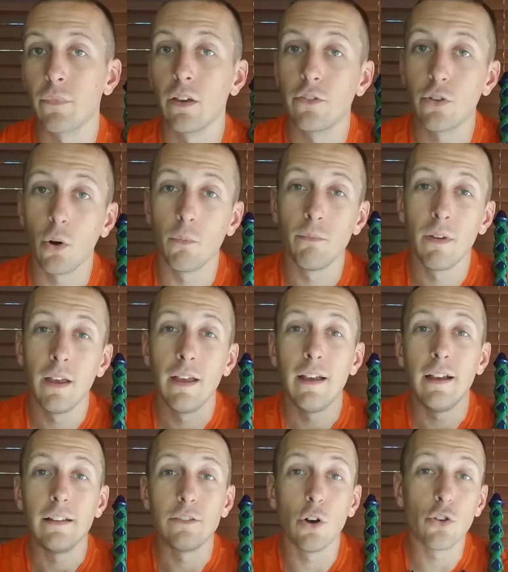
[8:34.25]
So
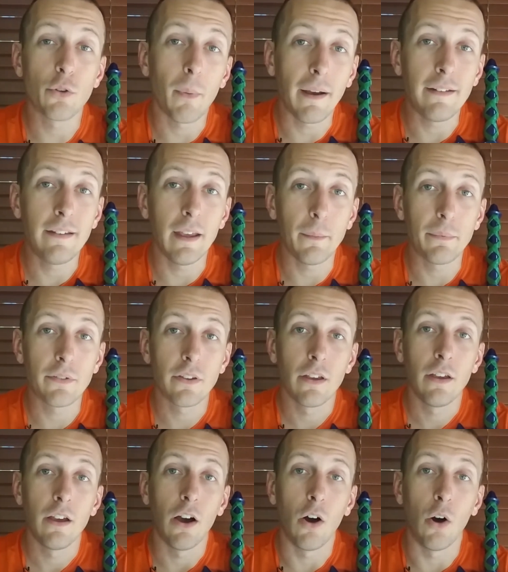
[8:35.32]
those are my tips
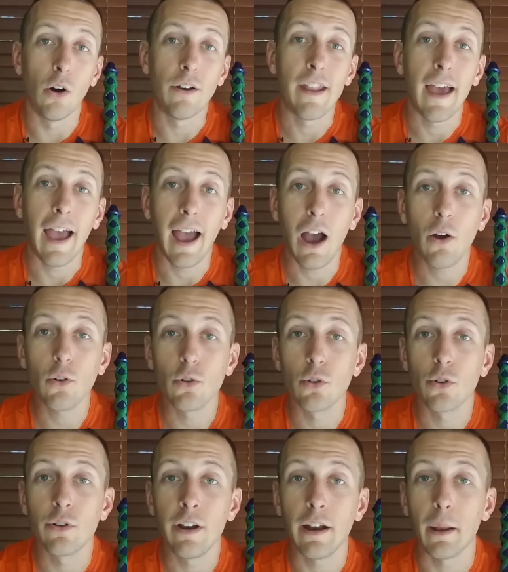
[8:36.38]
on how to
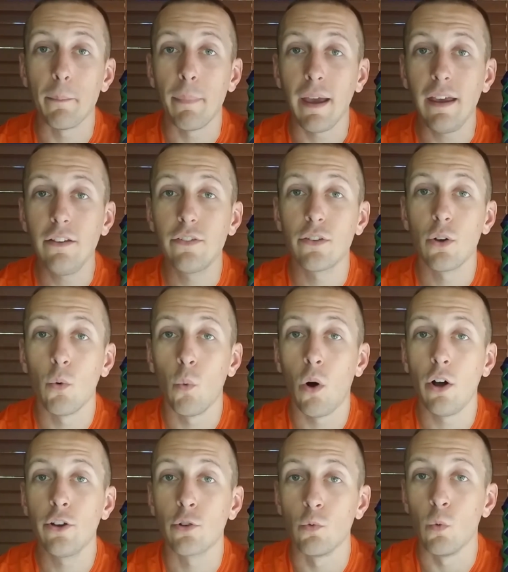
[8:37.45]
learn how to pace
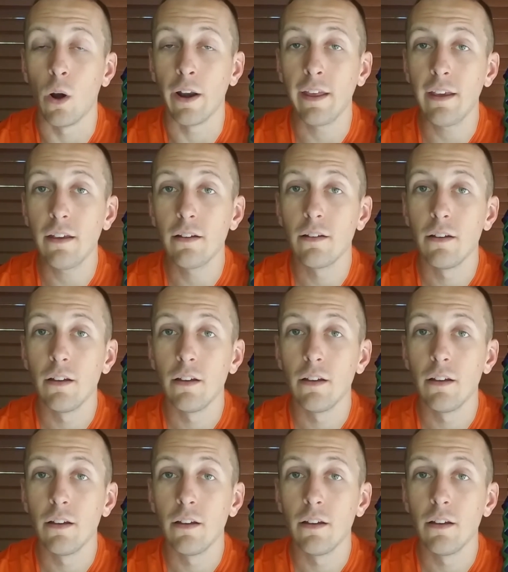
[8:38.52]
while you're running.